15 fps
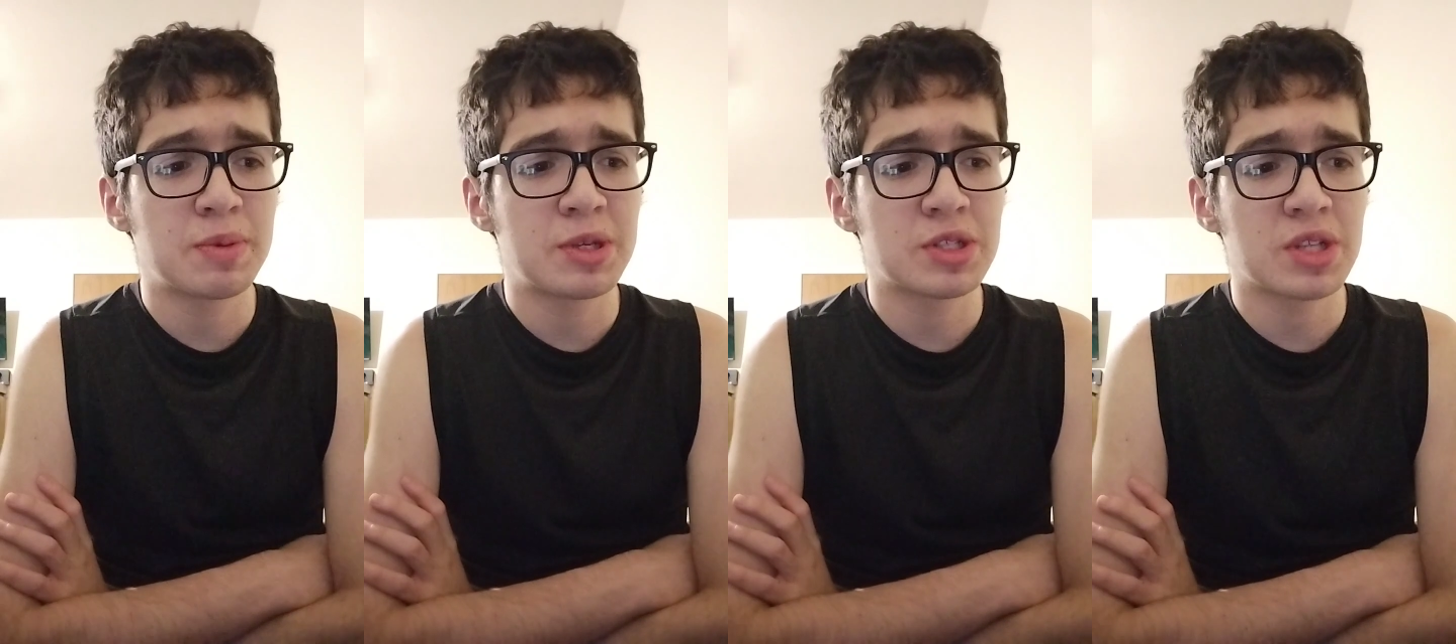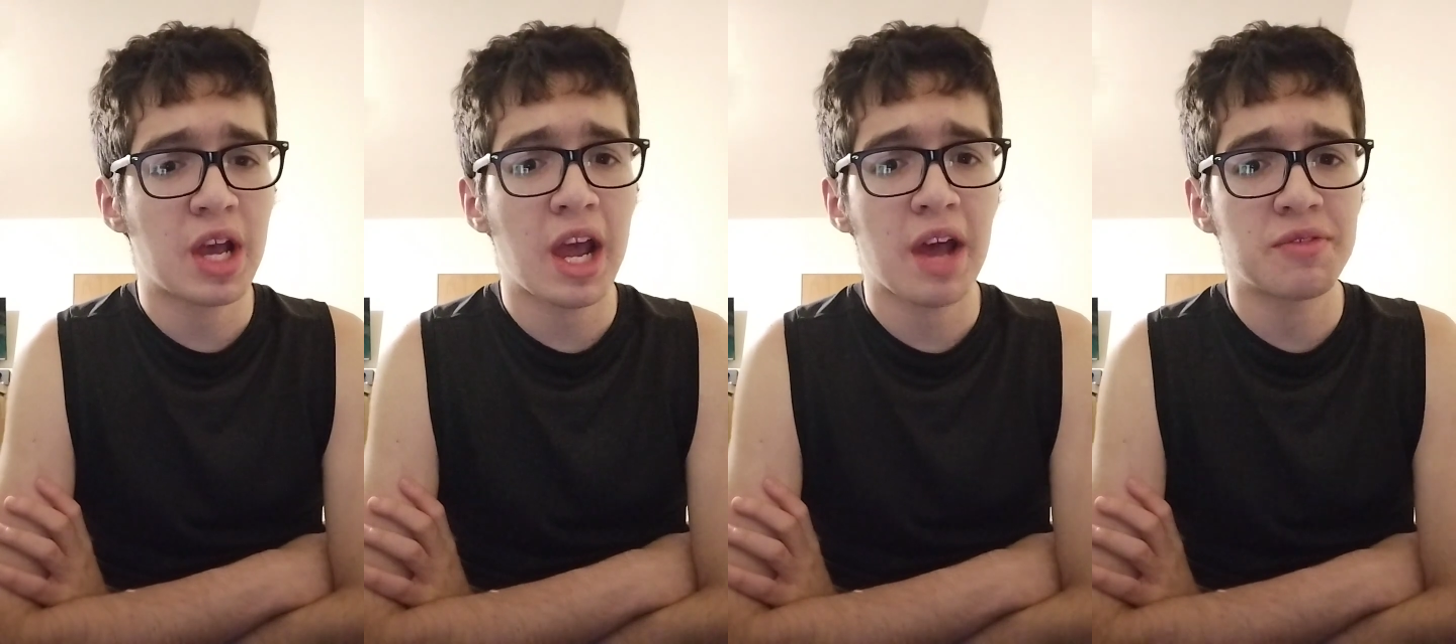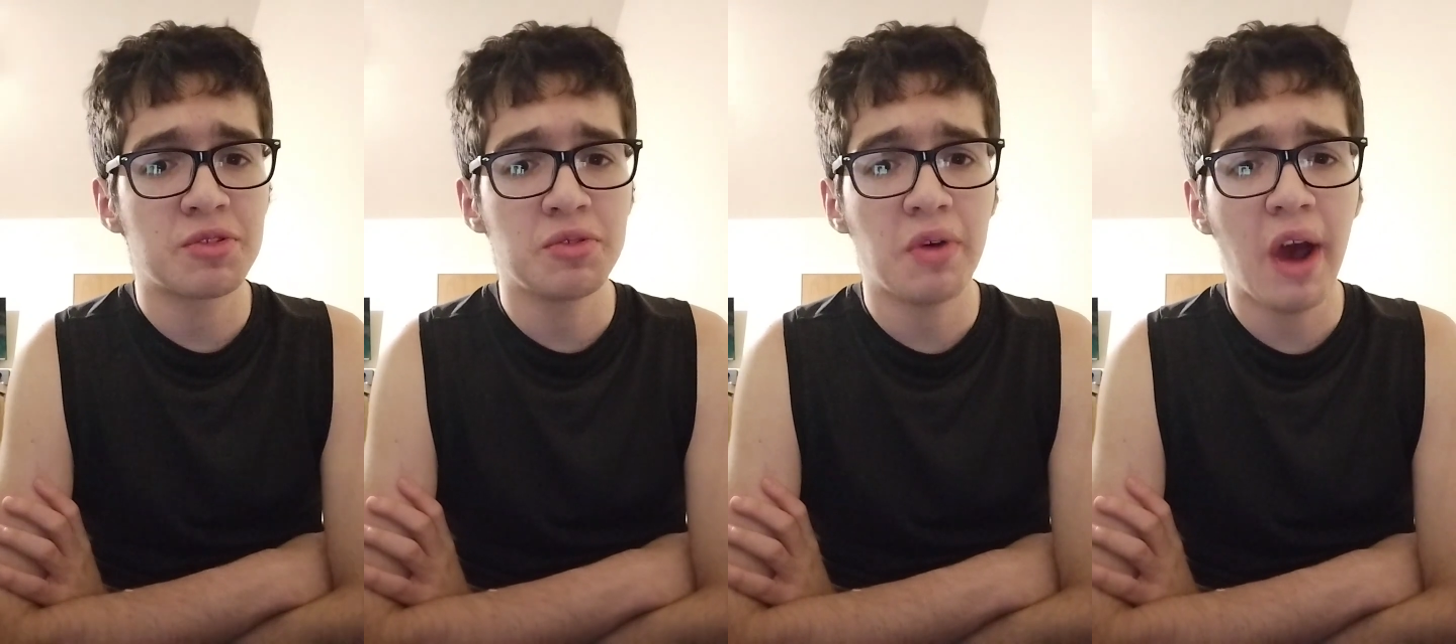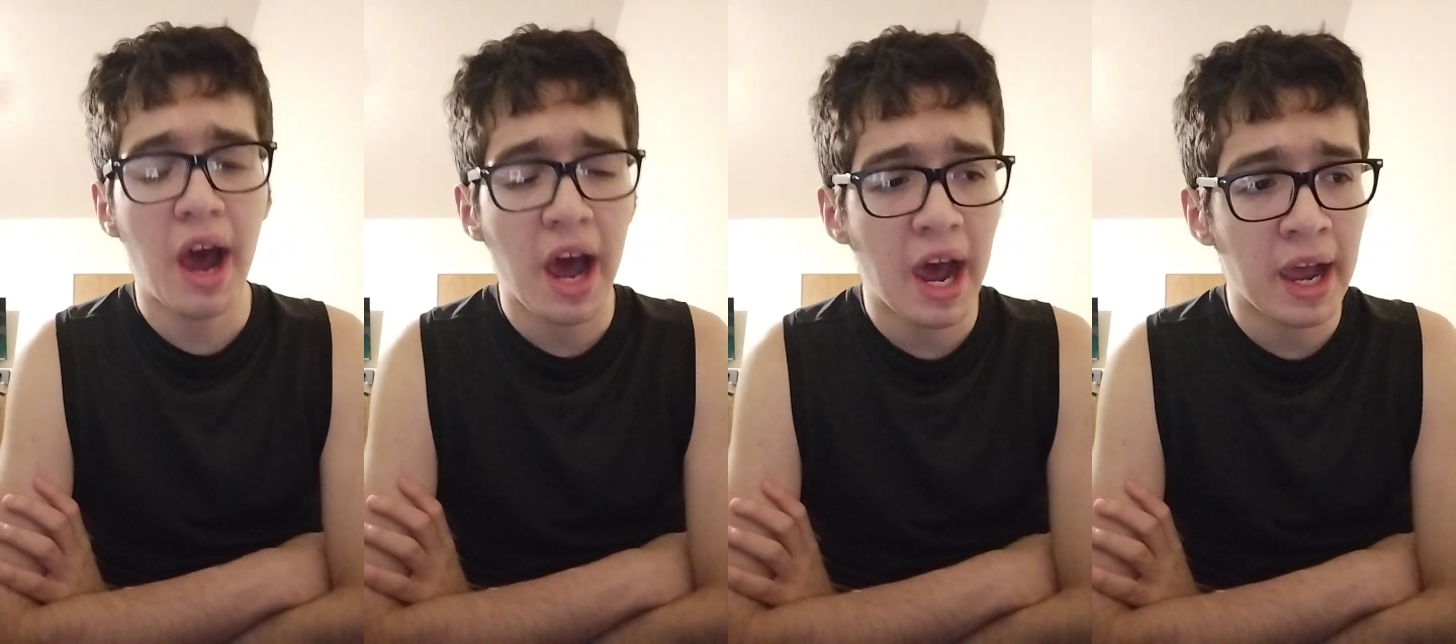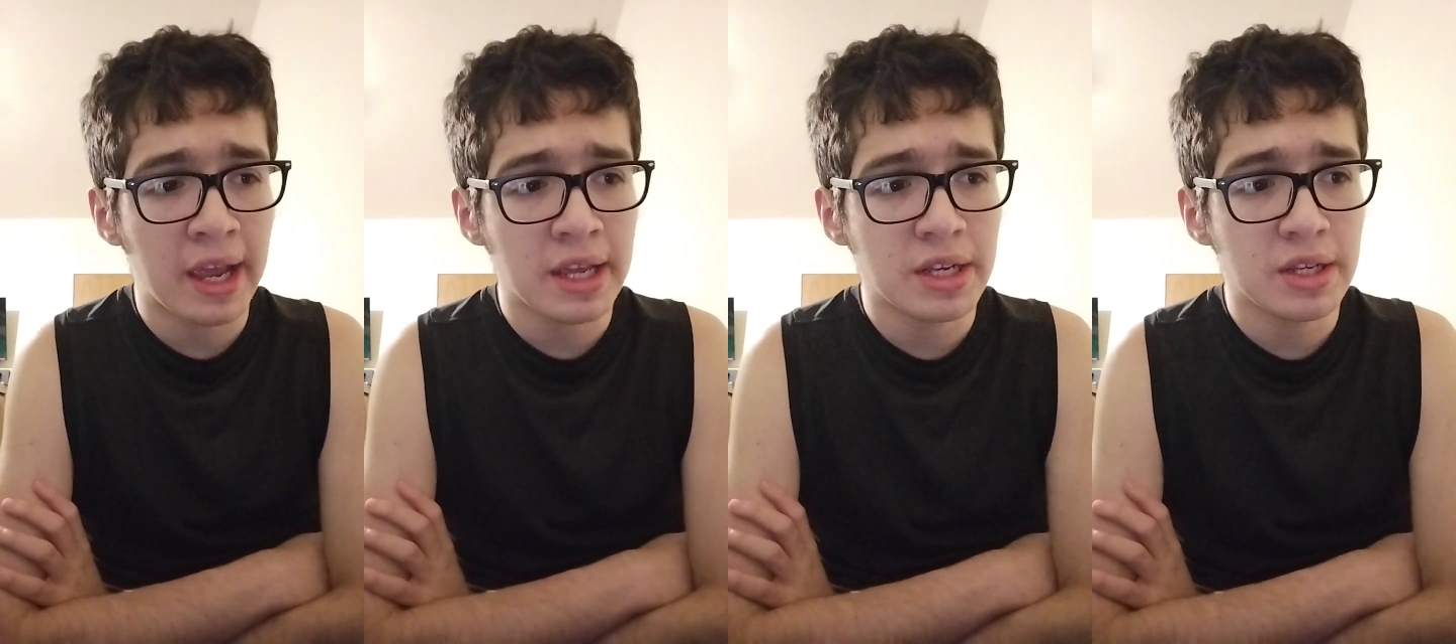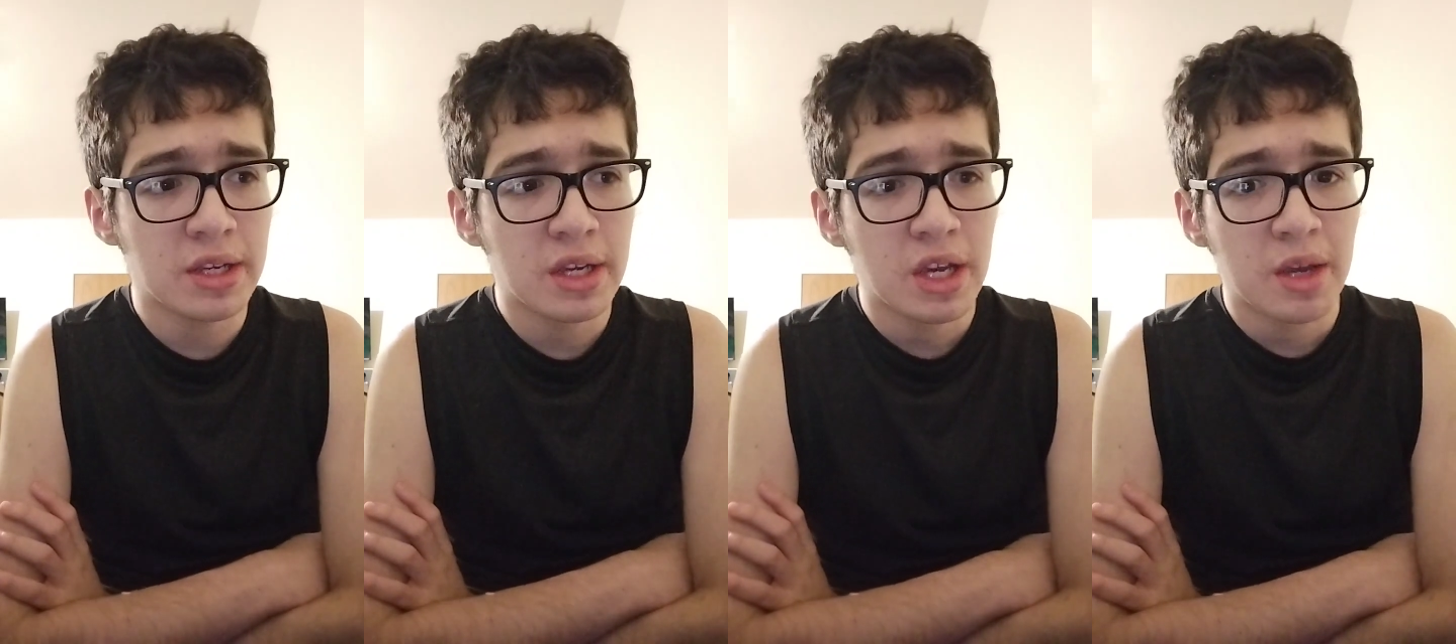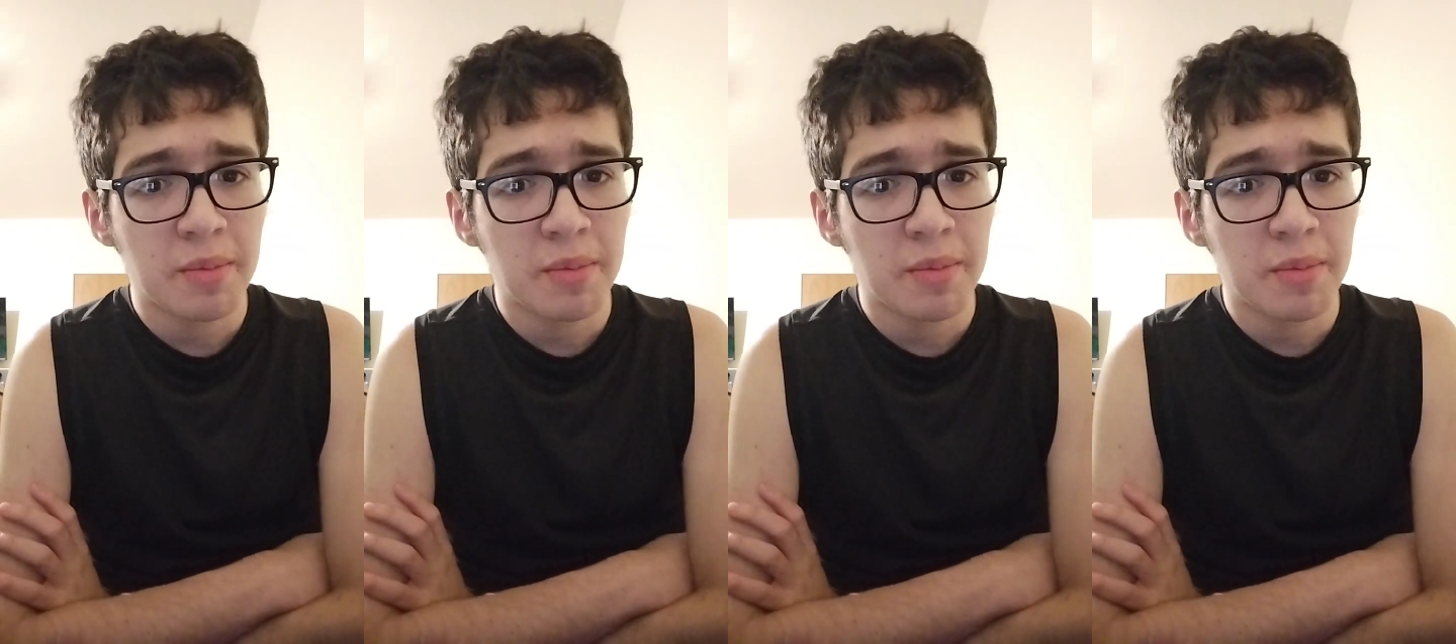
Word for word: because I had to hide